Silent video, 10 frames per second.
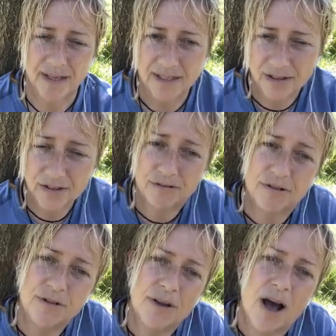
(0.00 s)
It's
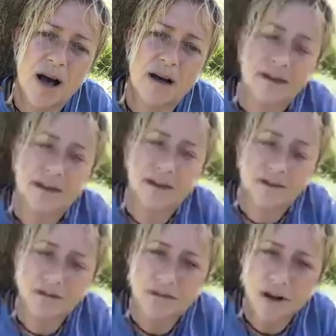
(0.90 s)
through the heart, it's
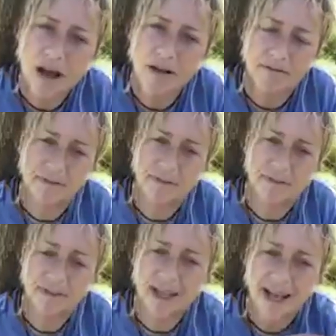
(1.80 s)
through love.
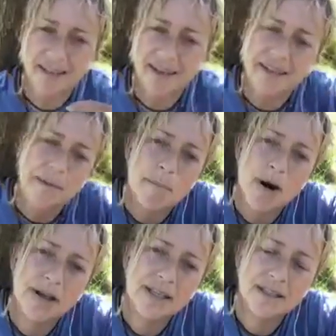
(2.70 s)
And then the
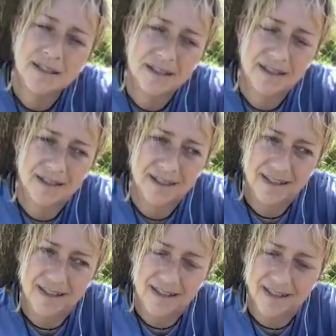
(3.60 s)
mind
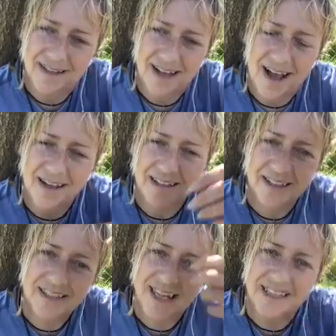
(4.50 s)

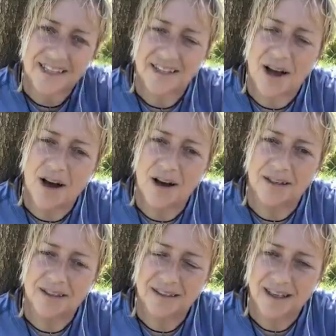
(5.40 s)
understands the
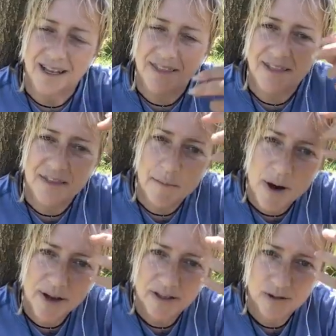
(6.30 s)
heart, and then the
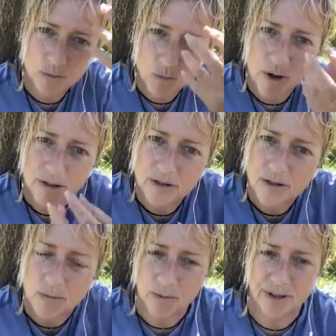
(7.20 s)
mind
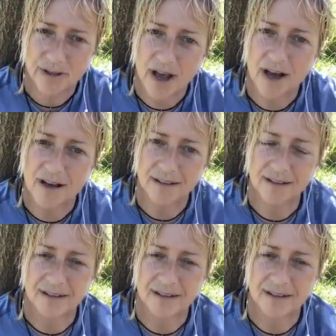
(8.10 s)
works with the heart.